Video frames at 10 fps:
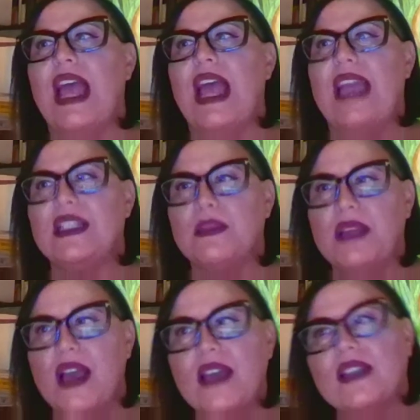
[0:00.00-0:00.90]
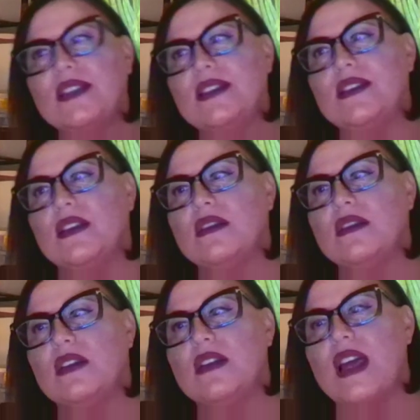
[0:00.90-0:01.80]
And to be honest,
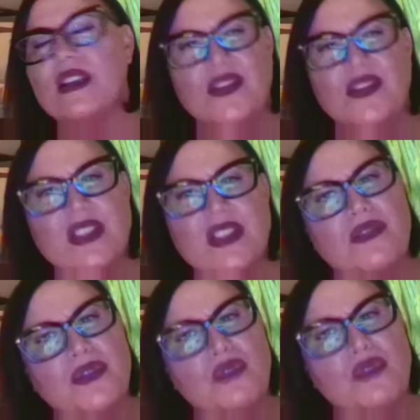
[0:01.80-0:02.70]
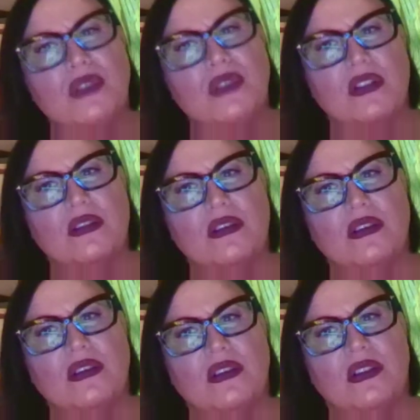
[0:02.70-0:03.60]
a lot of stuff that's in the food,
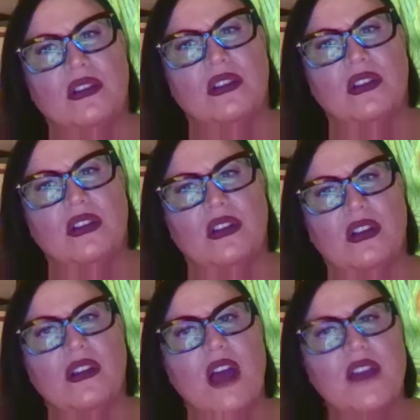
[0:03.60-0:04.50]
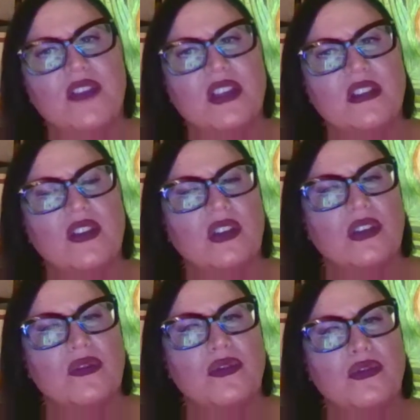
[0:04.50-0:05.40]
a lot of things that are in the
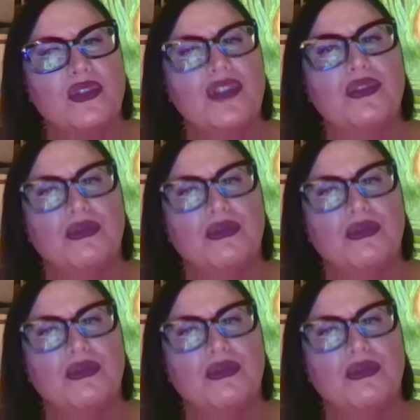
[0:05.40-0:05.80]
food too.